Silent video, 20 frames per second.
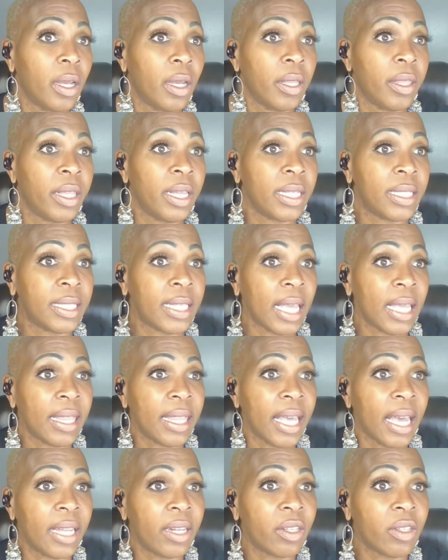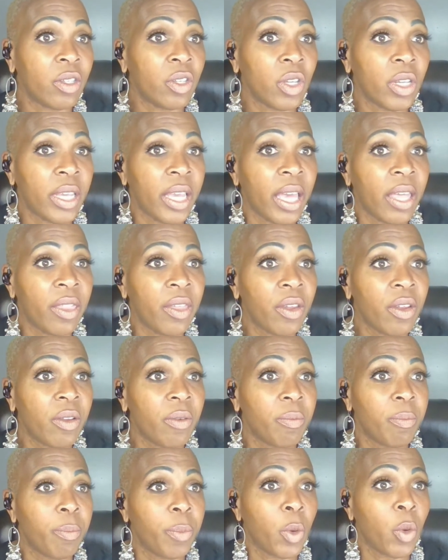They said that together,
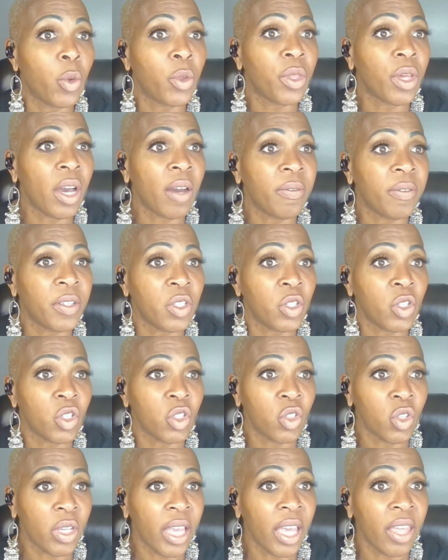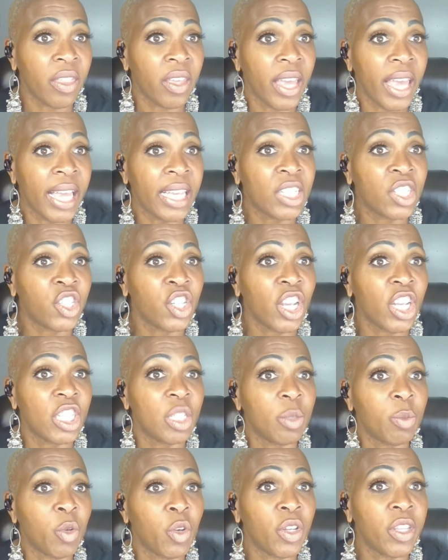both officers together
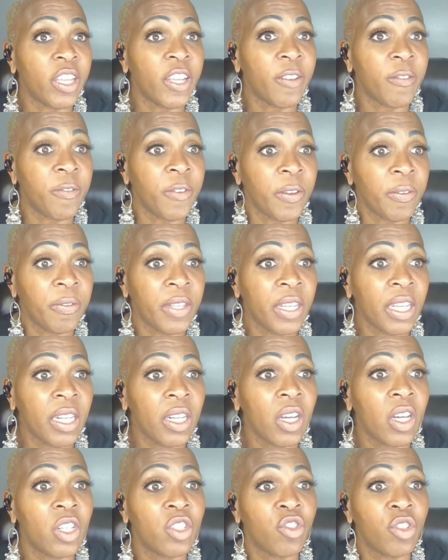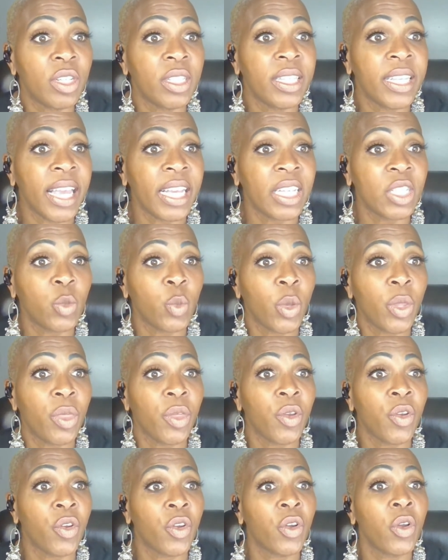exchanged more than 1,500 texts with
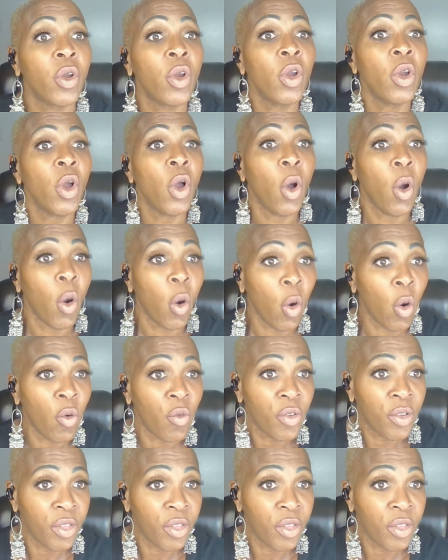her over